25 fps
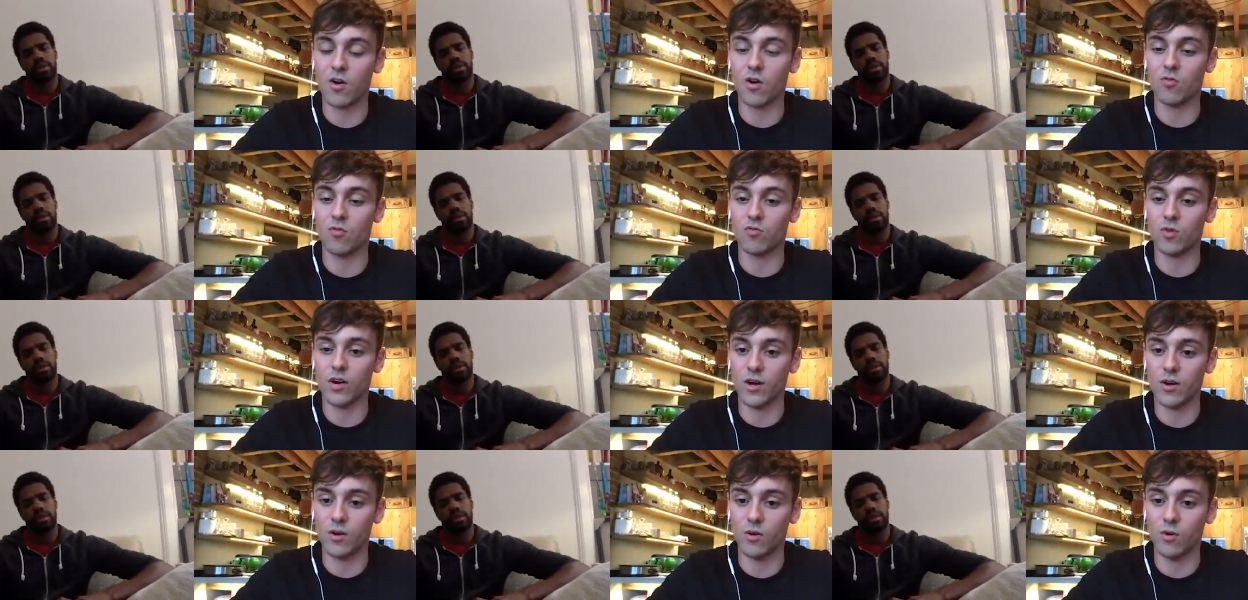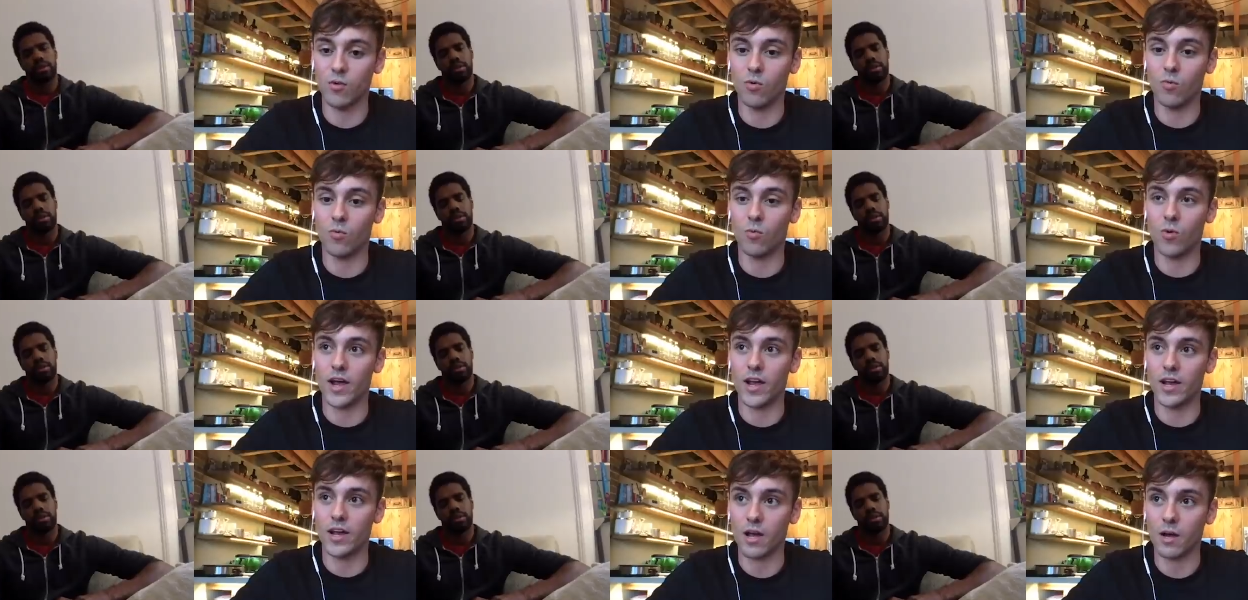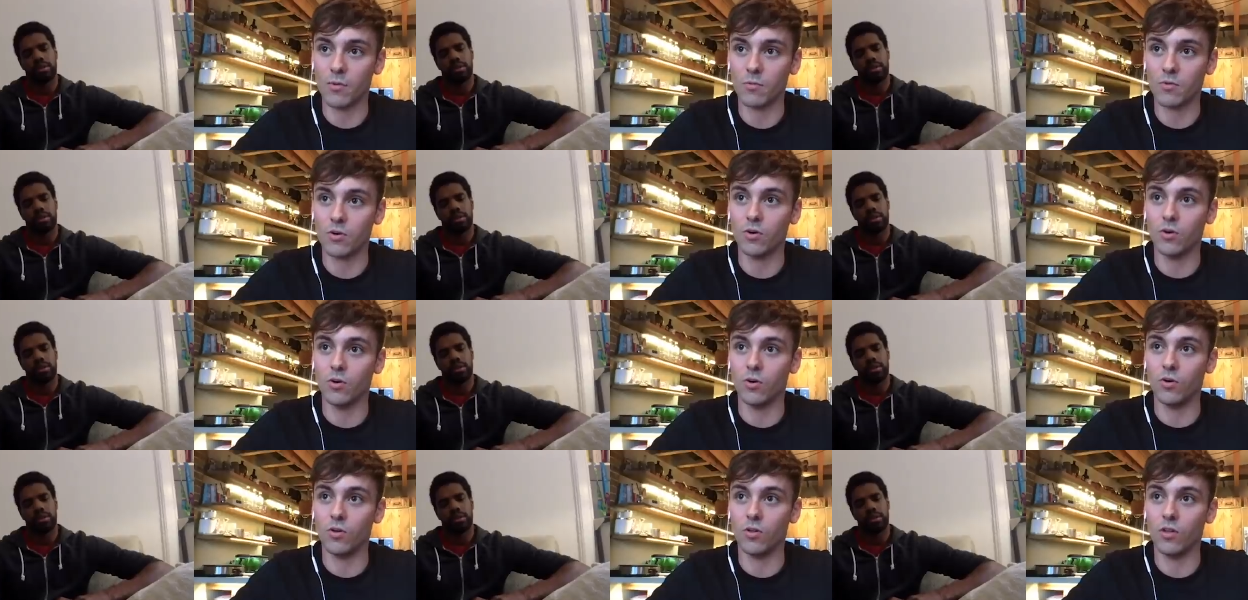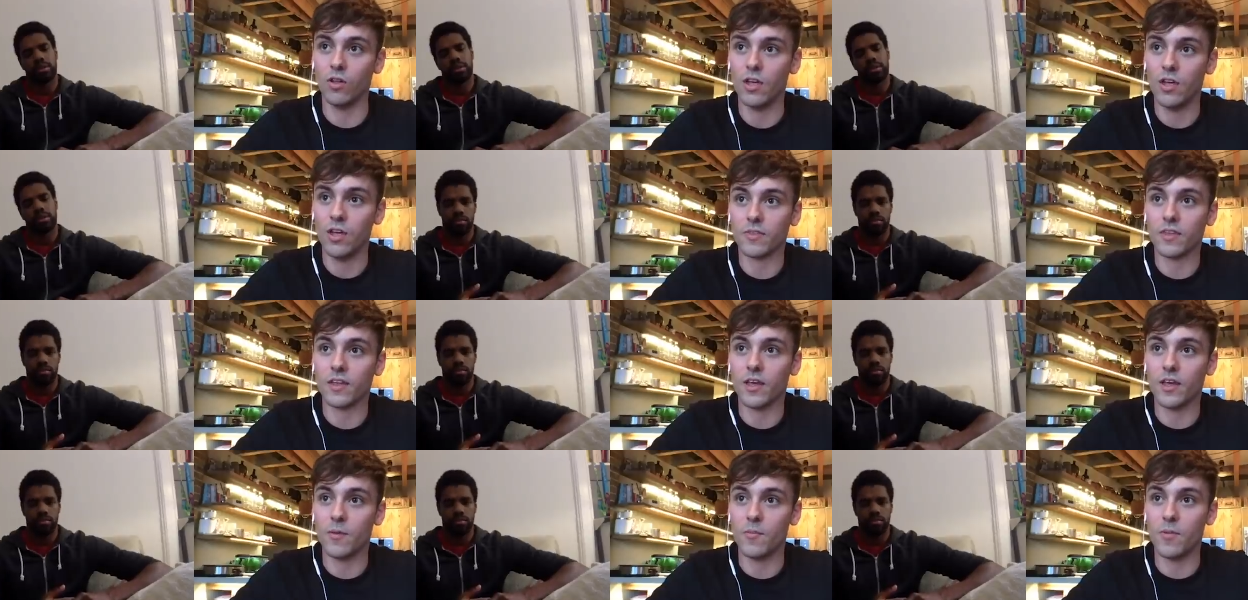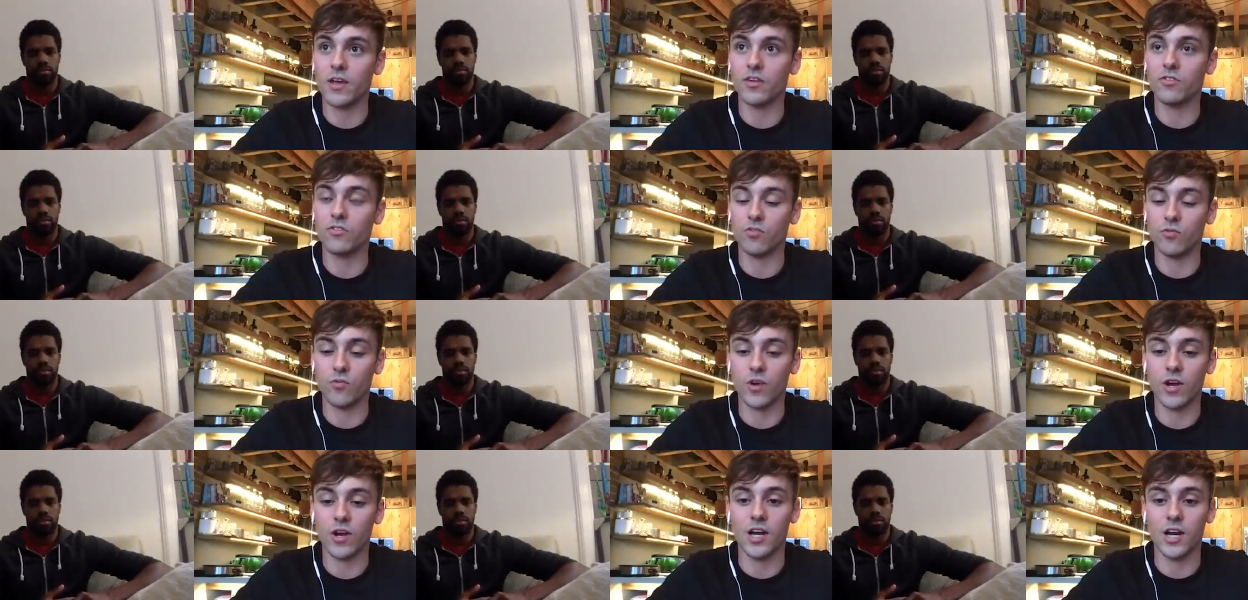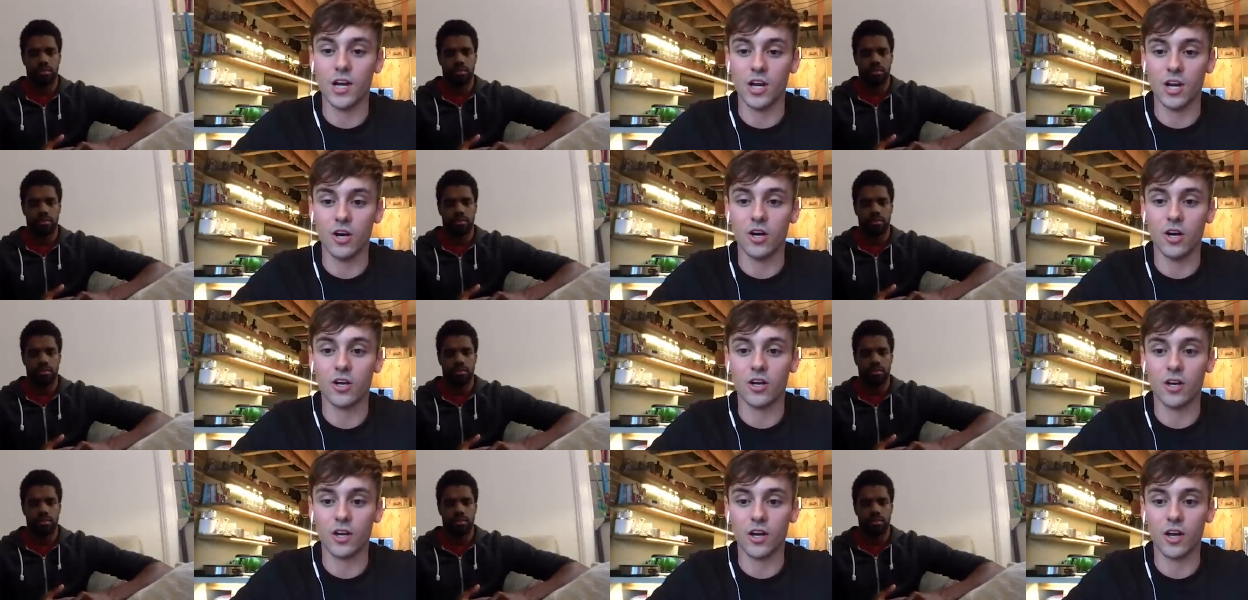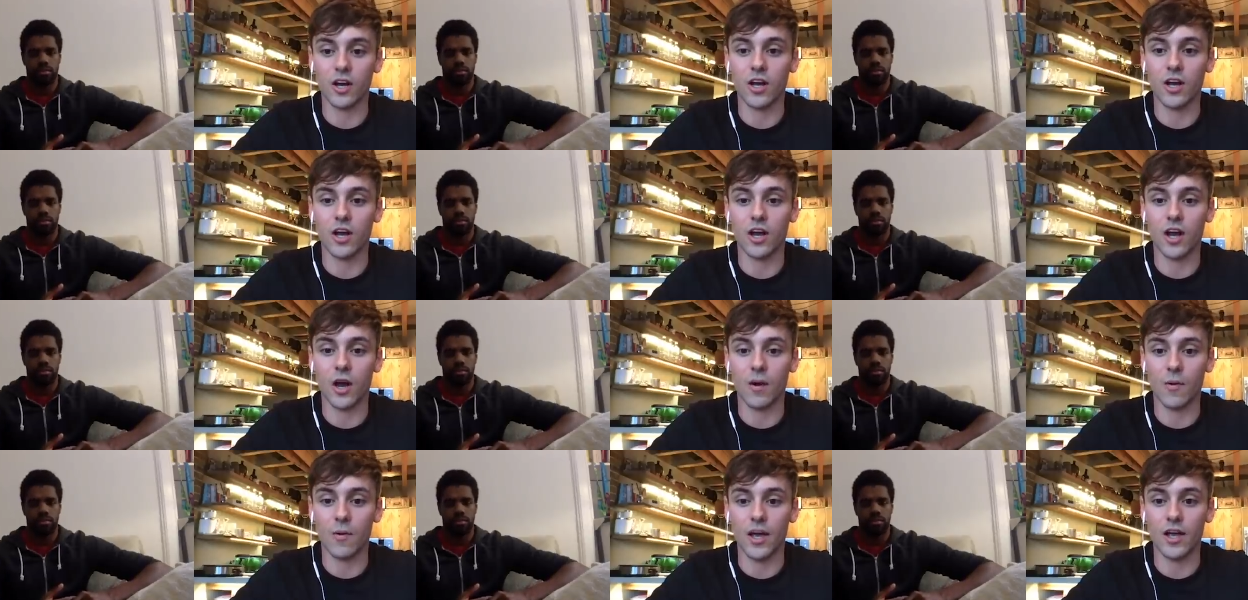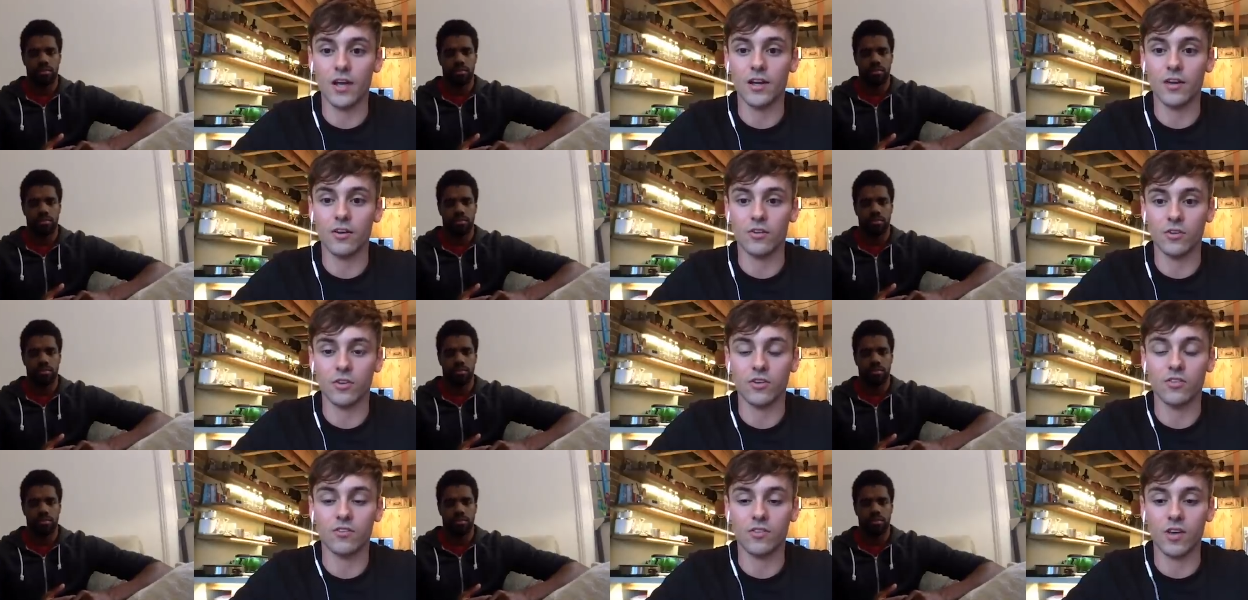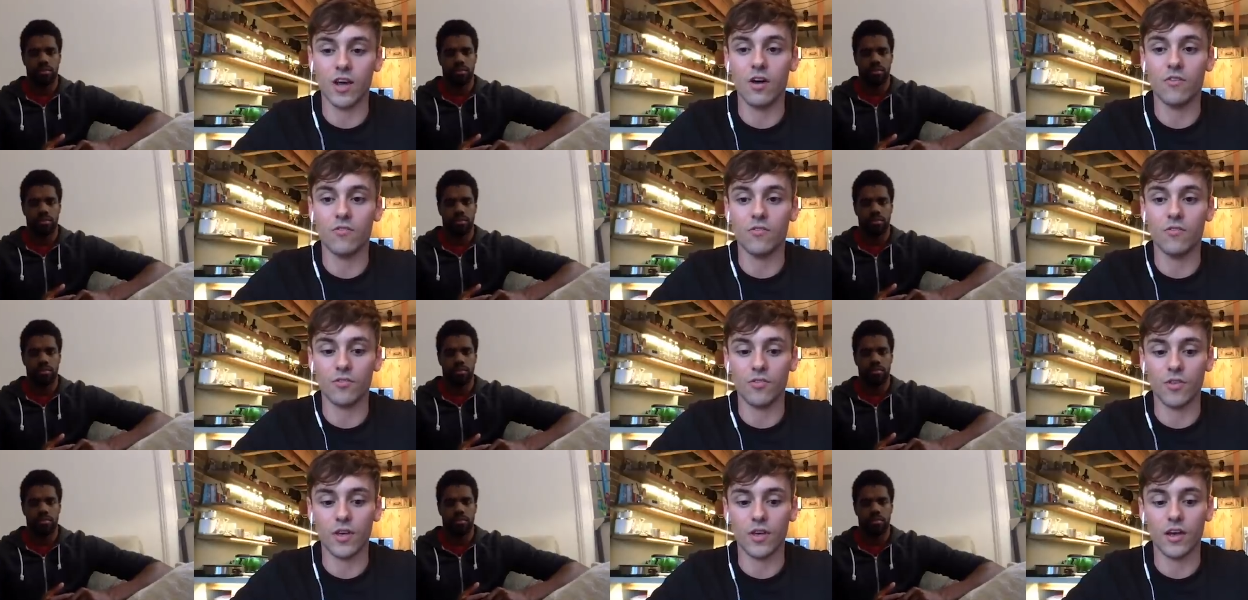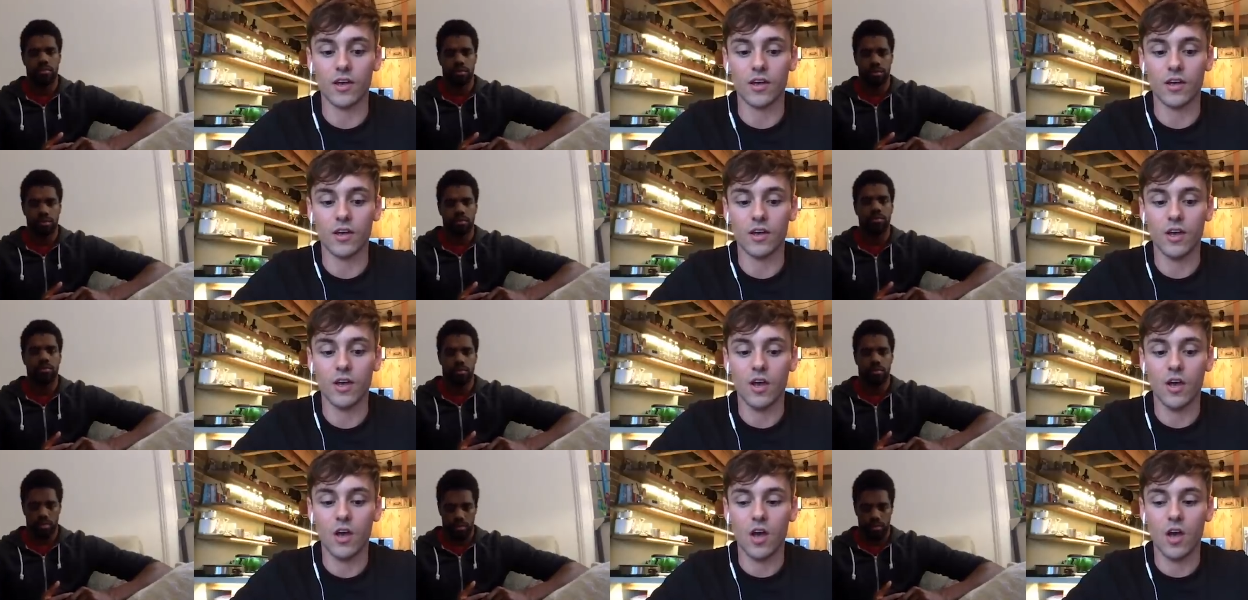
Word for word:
Speaker 1: a real wake up call it makes you really look uh, in on yourself and think,